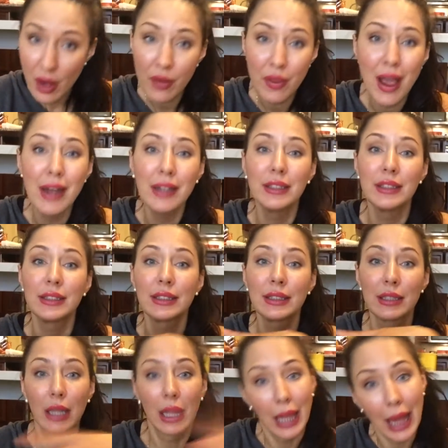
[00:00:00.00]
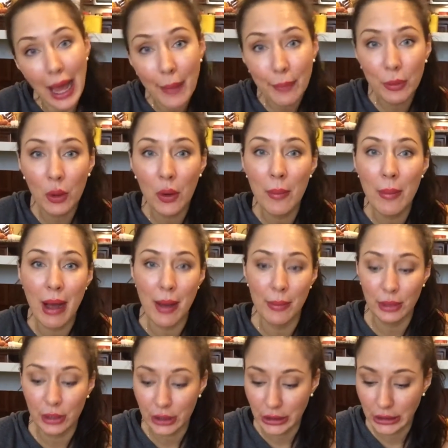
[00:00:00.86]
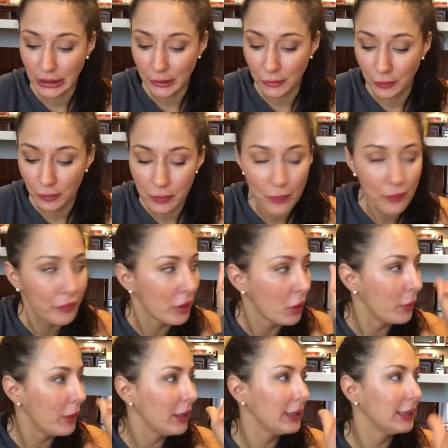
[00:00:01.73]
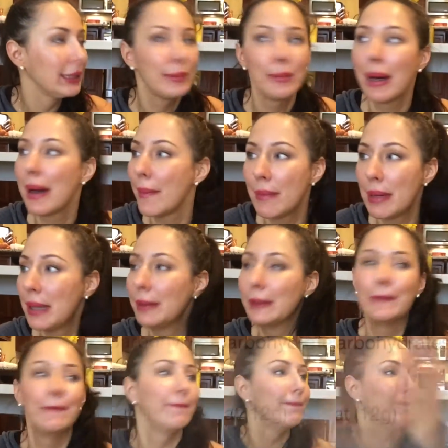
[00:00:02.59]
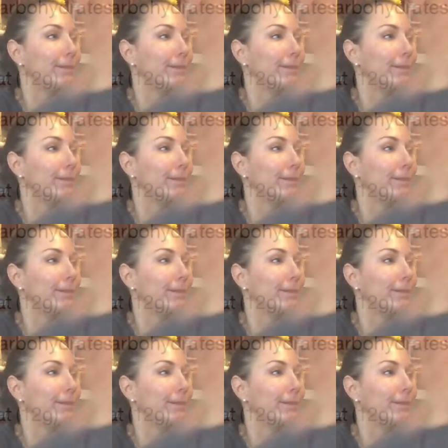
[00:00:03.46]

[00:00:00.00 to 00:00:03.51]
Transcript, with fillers: that is slap your mama good. Where is my mom?